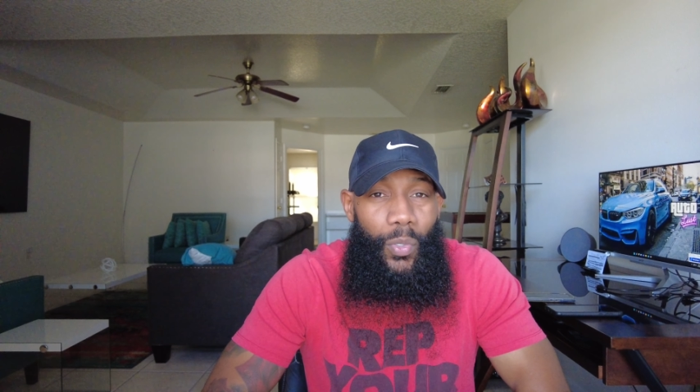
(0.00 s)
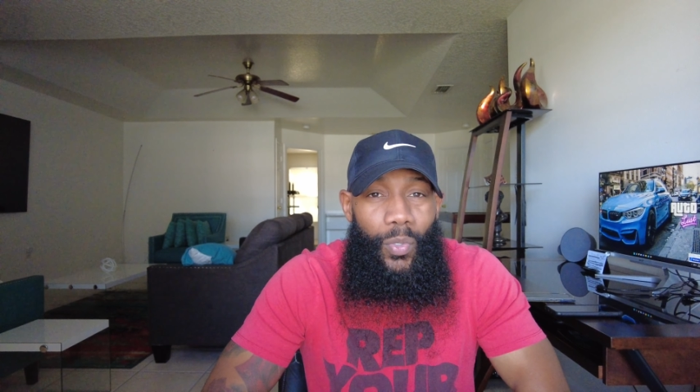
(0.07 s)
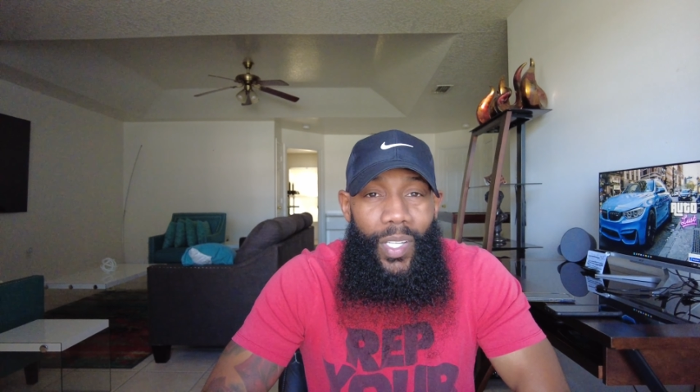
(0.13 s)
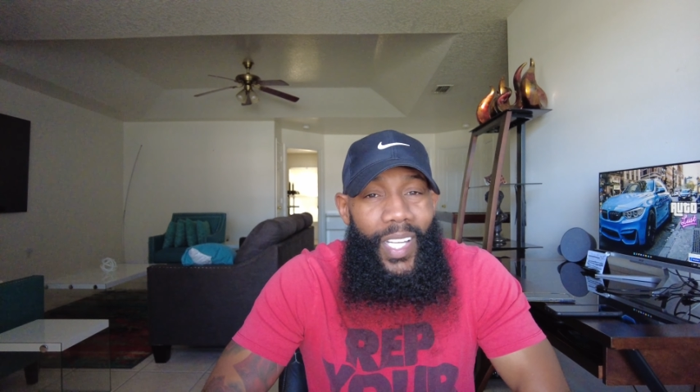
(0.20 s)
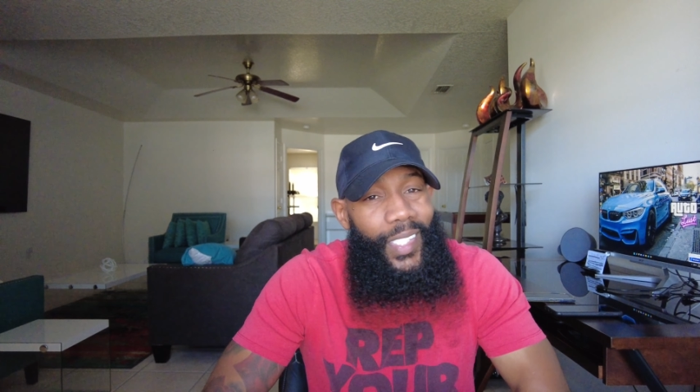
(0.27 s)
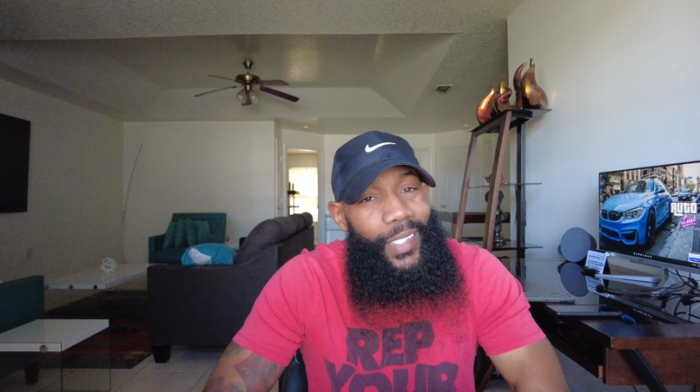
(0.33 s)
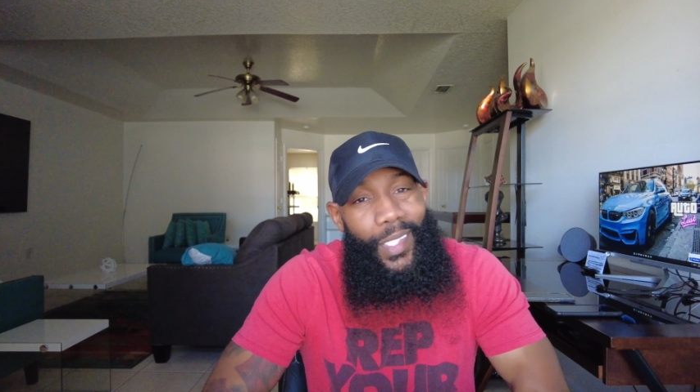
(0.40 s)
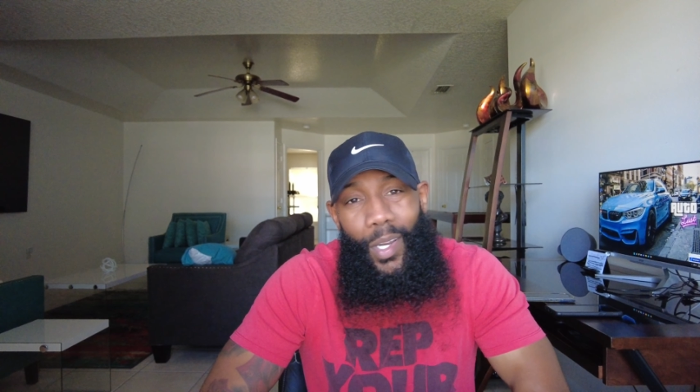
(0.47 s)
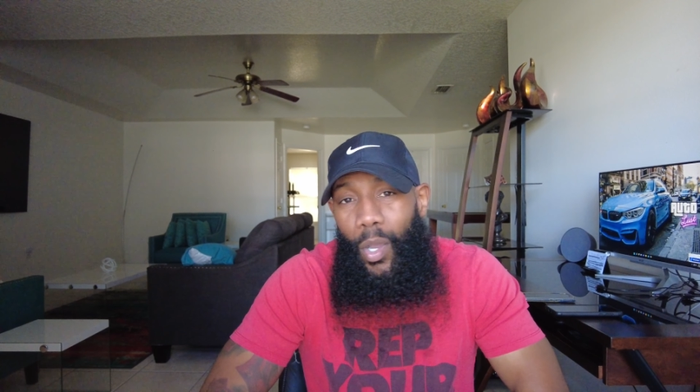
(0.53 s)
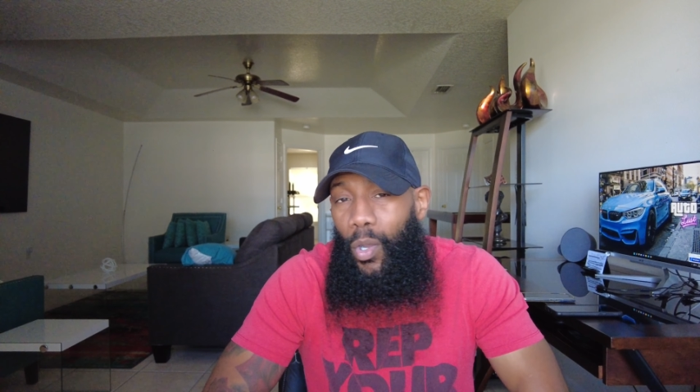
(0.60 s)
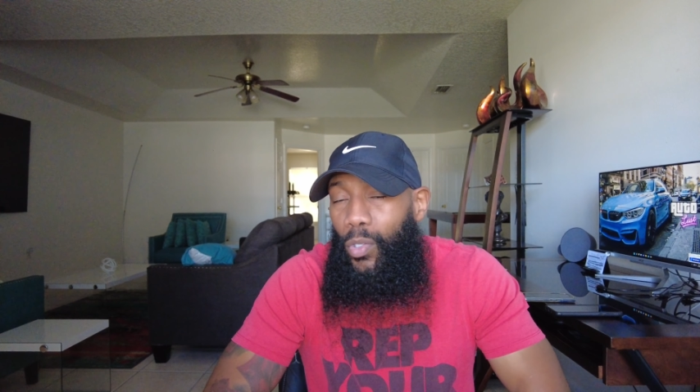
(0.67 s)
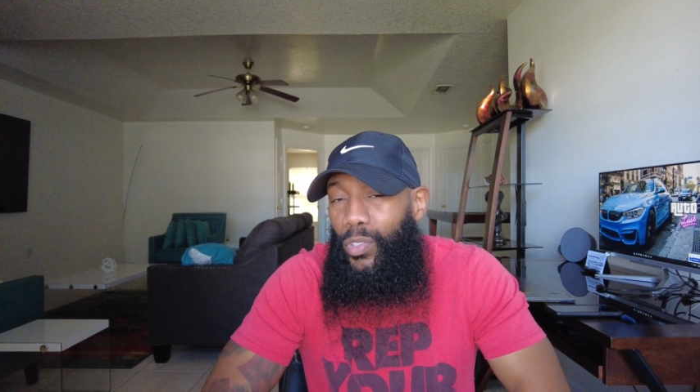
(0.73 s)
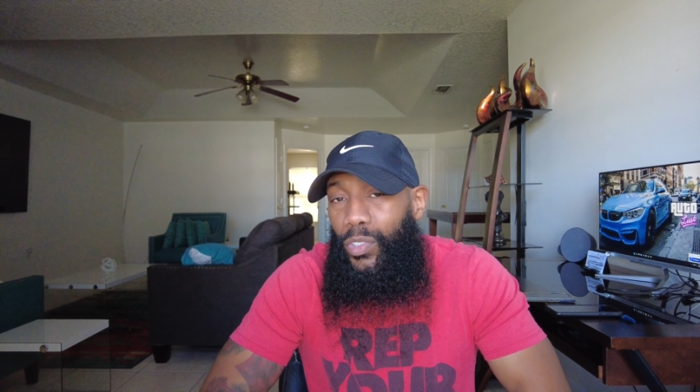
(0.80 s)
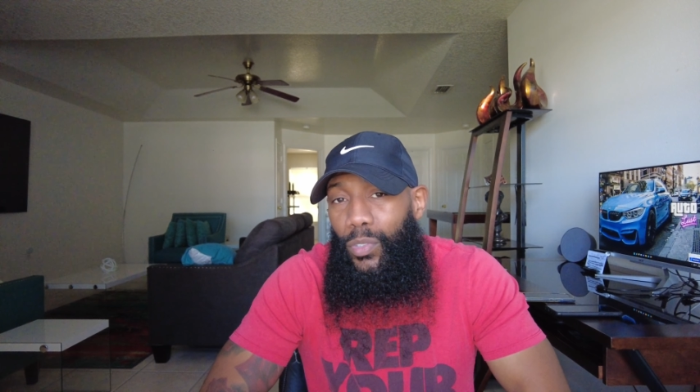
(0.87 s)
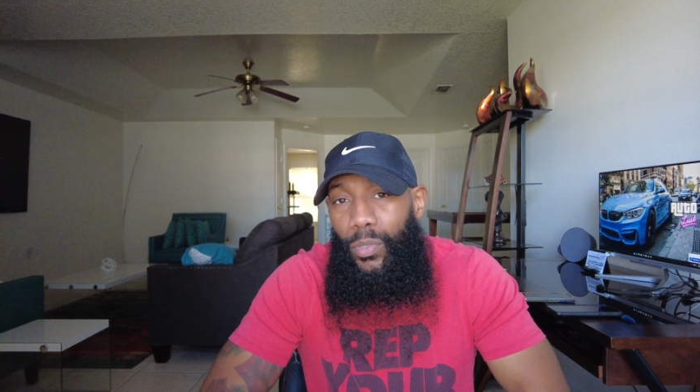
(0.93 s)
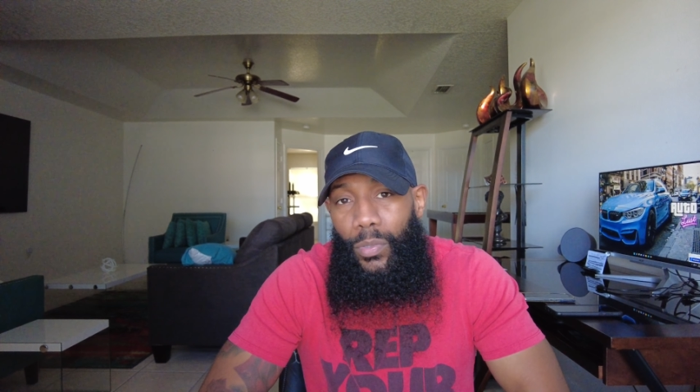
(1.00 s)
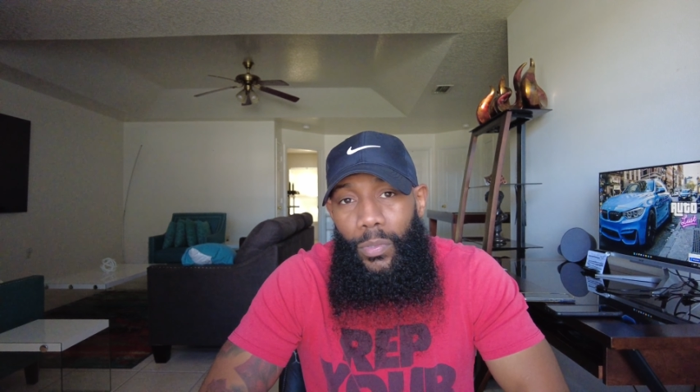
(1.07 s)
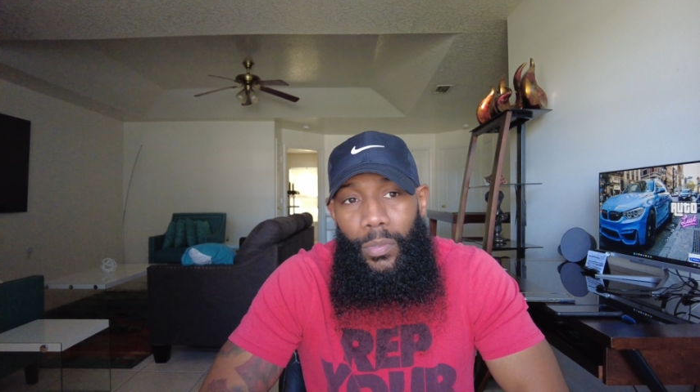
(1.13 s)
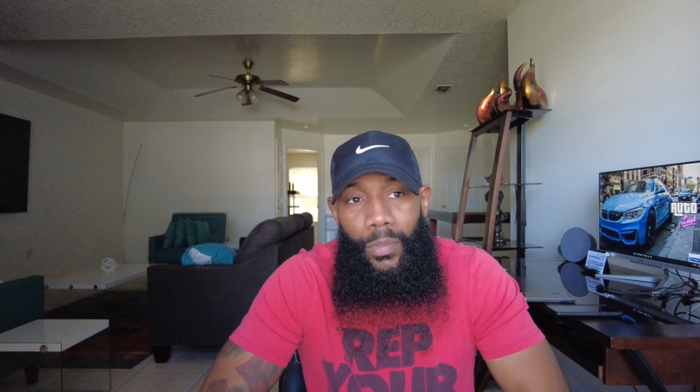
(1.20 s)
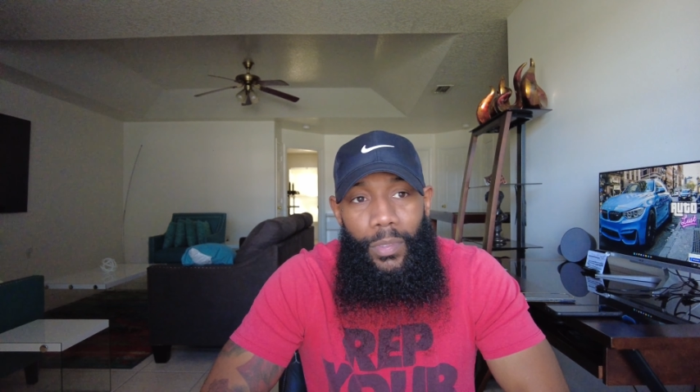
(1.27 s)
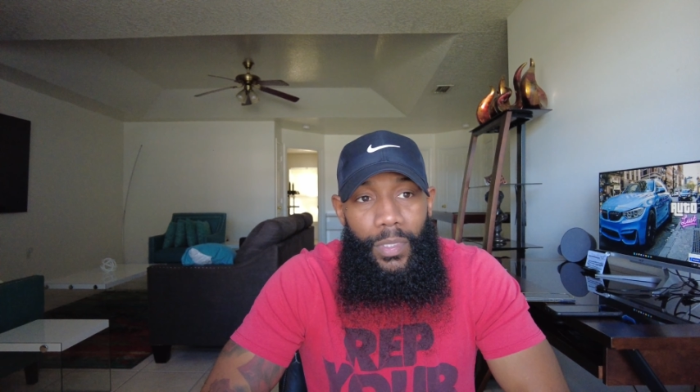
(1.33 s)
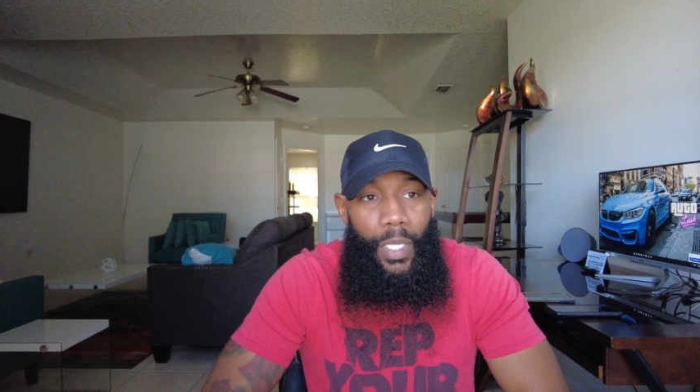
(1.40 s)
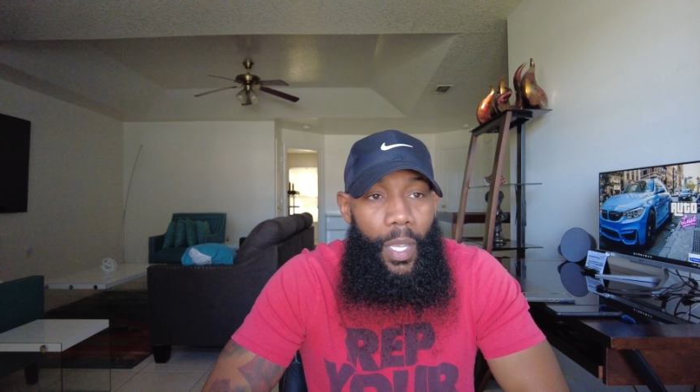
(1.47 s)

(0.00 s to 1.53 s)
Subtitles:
ethanol tunes,